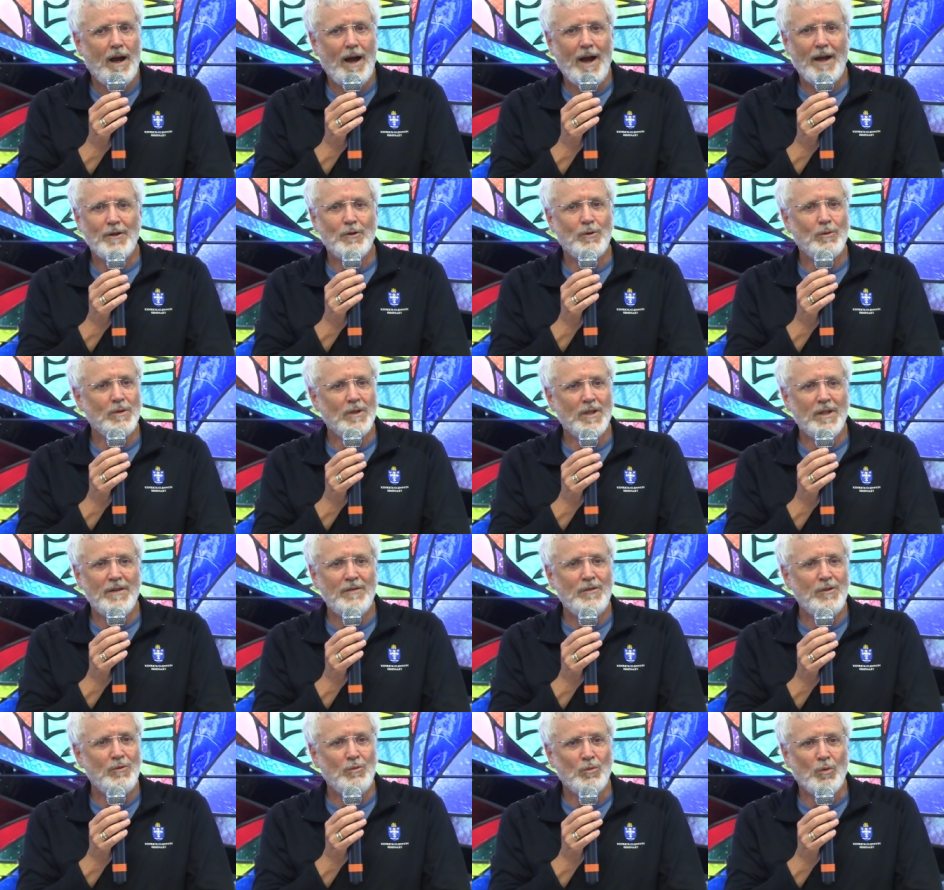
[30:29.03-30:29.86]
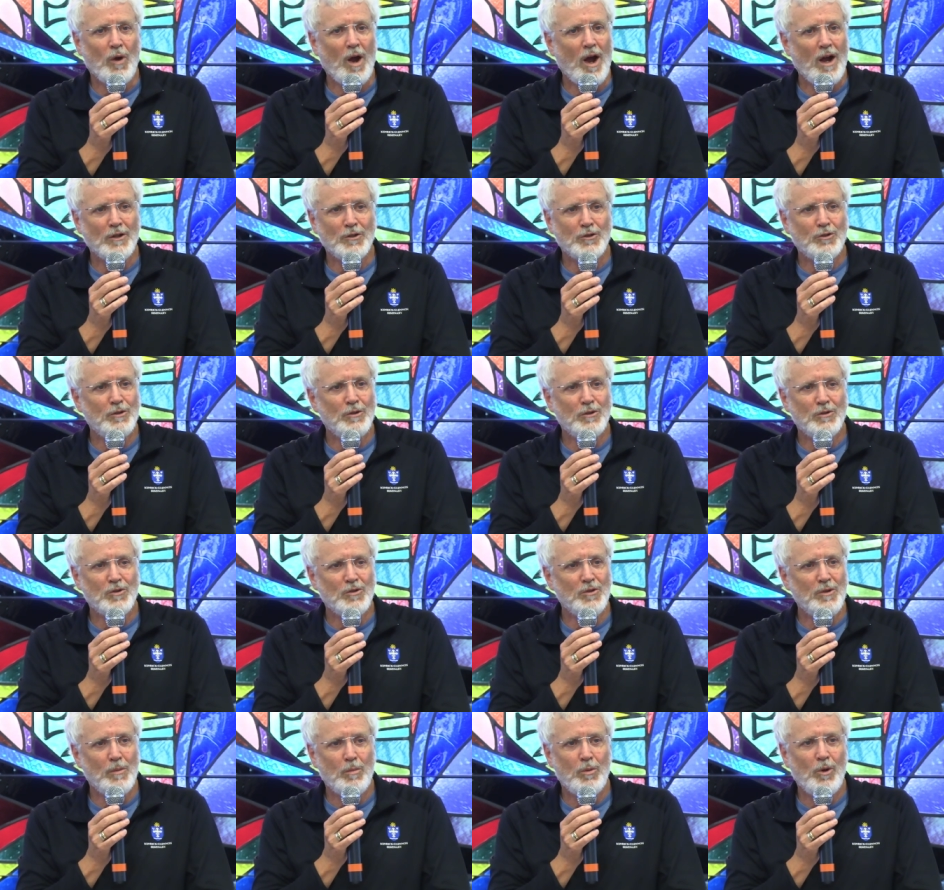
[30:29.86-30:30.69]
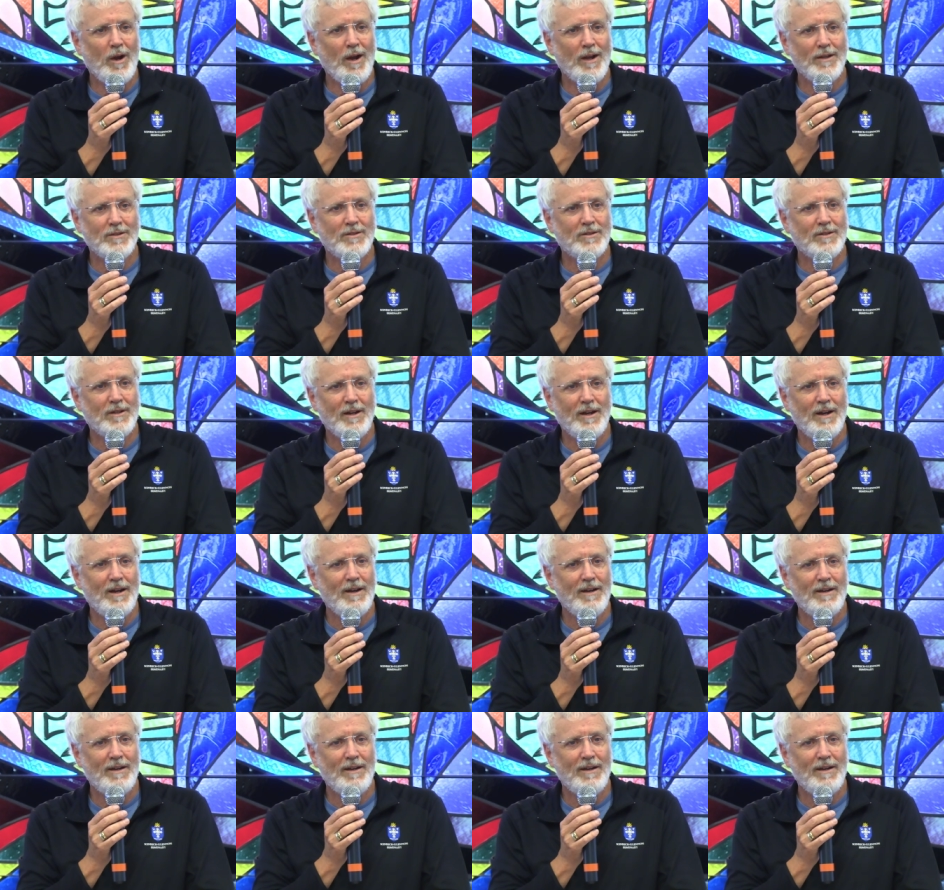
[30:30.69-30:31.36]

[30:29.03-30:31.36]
I don't live in Rogers, Nebraska.